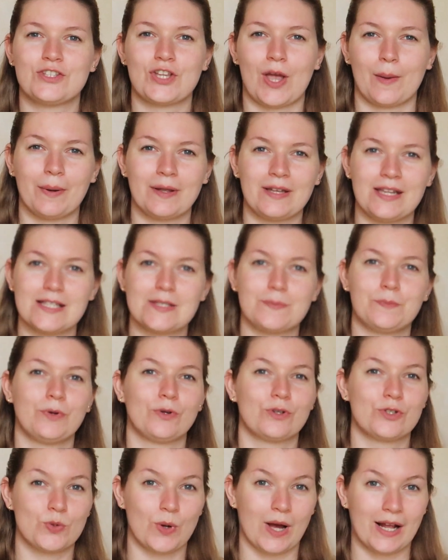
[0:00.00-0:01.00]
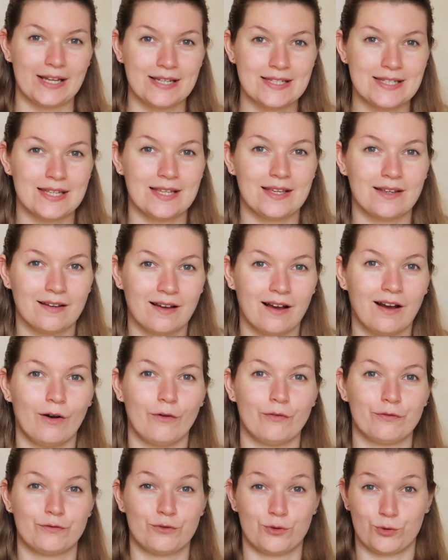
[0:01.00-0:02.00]
Japanese punctuality
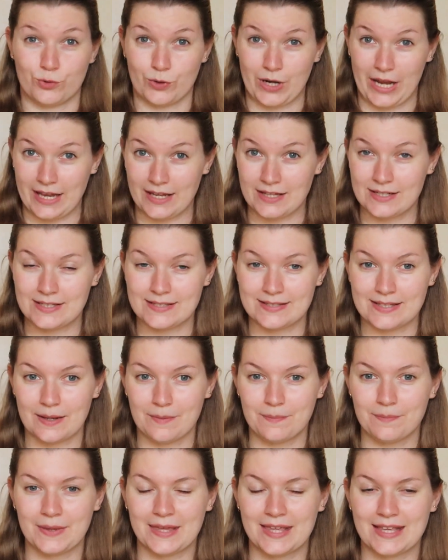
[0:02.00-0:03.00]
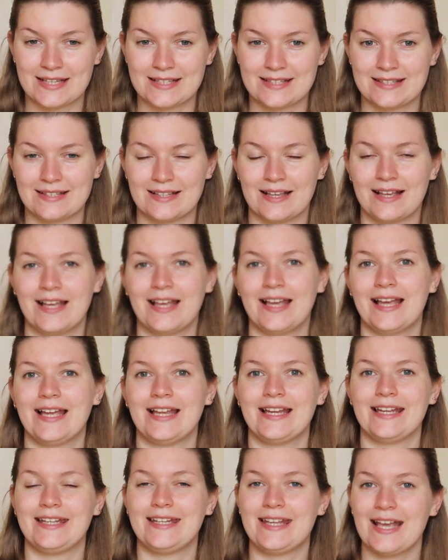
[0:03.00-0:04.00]
of trains, because
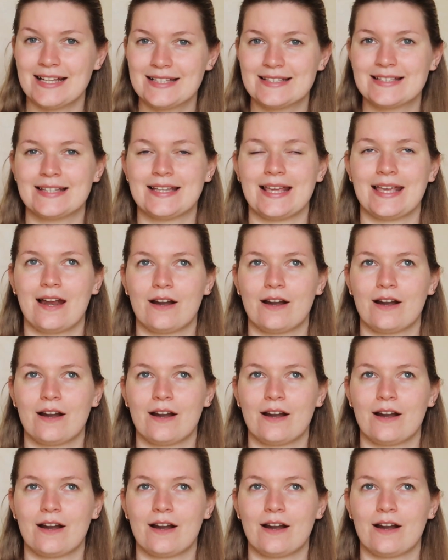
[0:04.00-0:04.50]
yes,